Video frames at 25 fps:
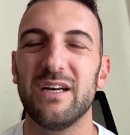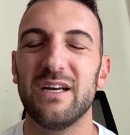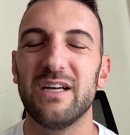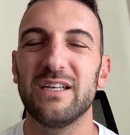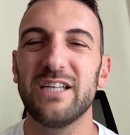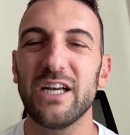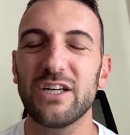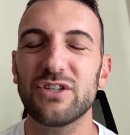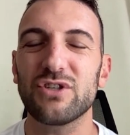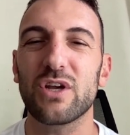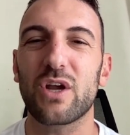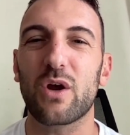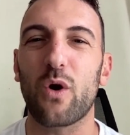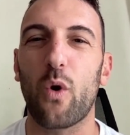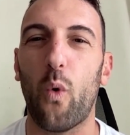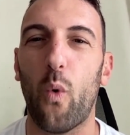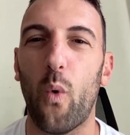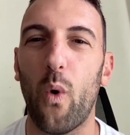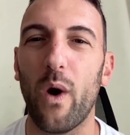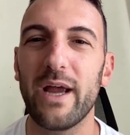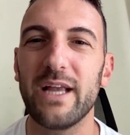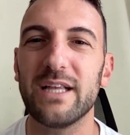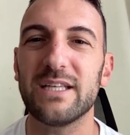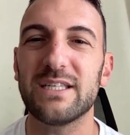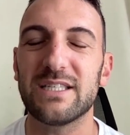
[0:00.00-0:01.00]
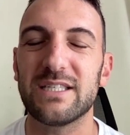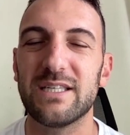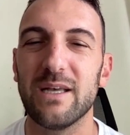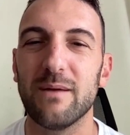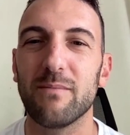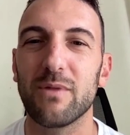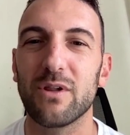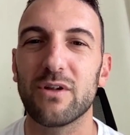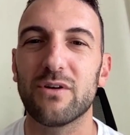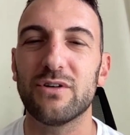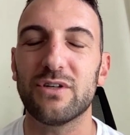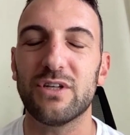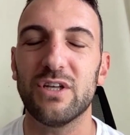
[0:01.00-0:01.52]
it's actually quite
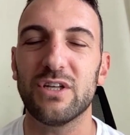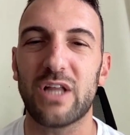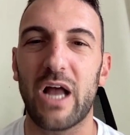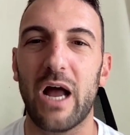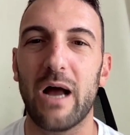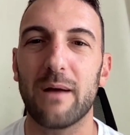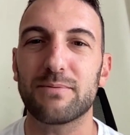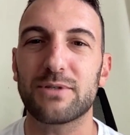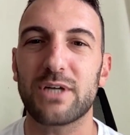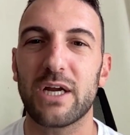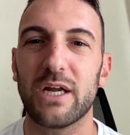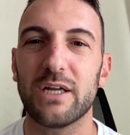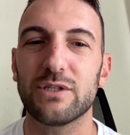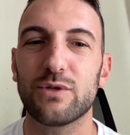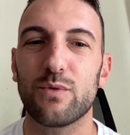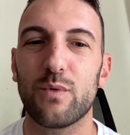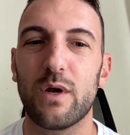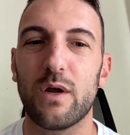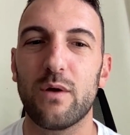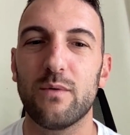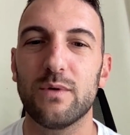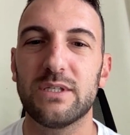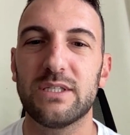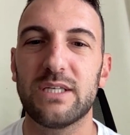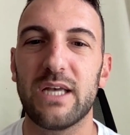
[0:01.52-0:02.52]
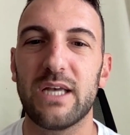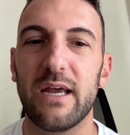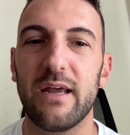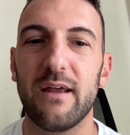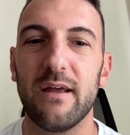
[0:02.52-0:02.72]
similar to Top Shot is what I would